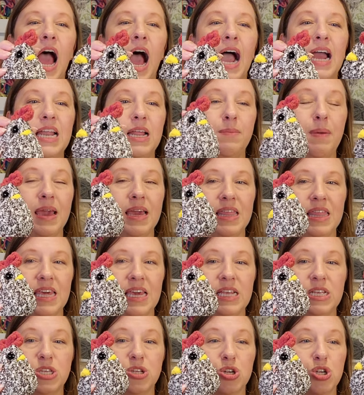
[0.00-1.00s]
I did make
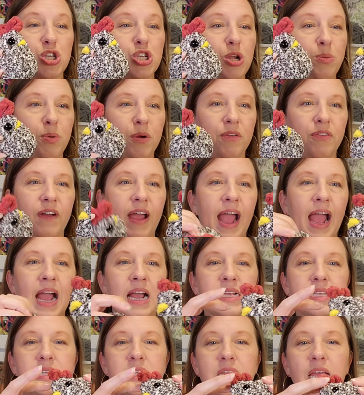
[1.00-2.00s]
these. They're super
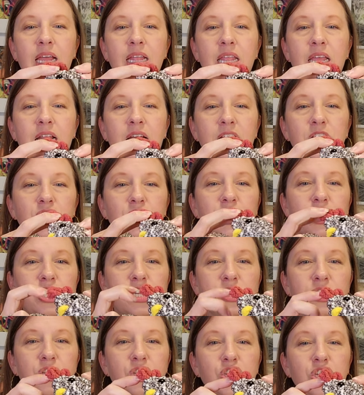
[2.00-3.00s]
fast, and then I just
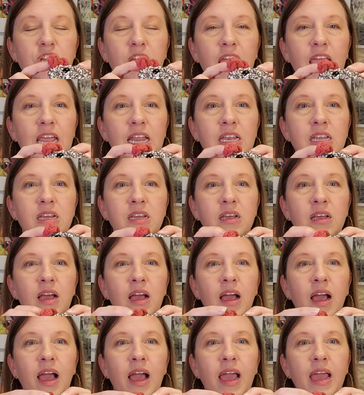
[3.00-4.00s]
chained.
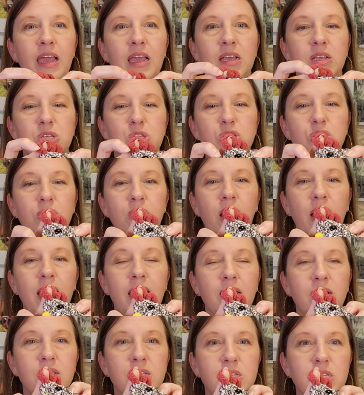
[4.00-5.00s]

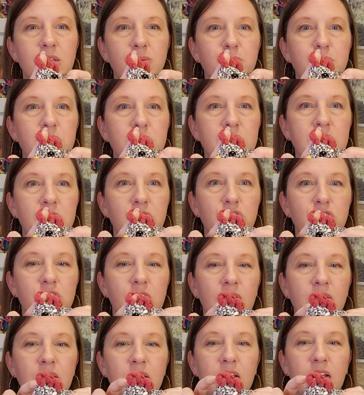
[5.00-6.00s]
I slip stitched,
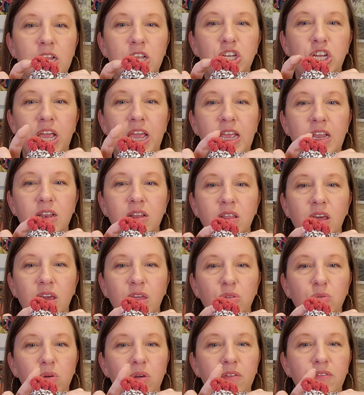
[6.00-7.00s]
and then I chained like
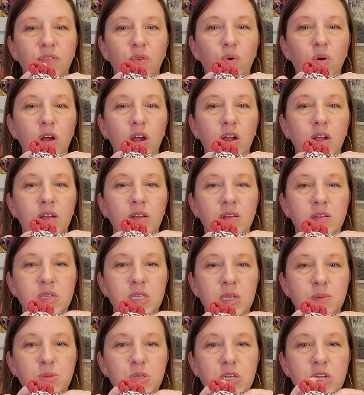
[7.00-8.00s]
3 or 4,
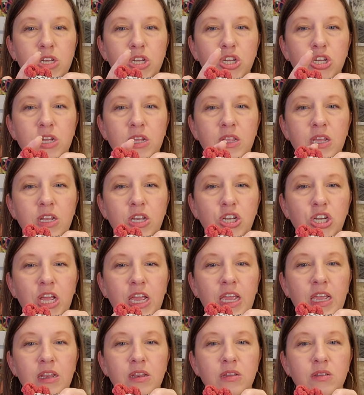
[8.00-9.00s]
slip stitched, and then
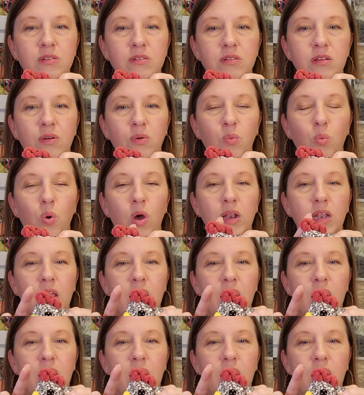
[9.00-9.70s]
chained one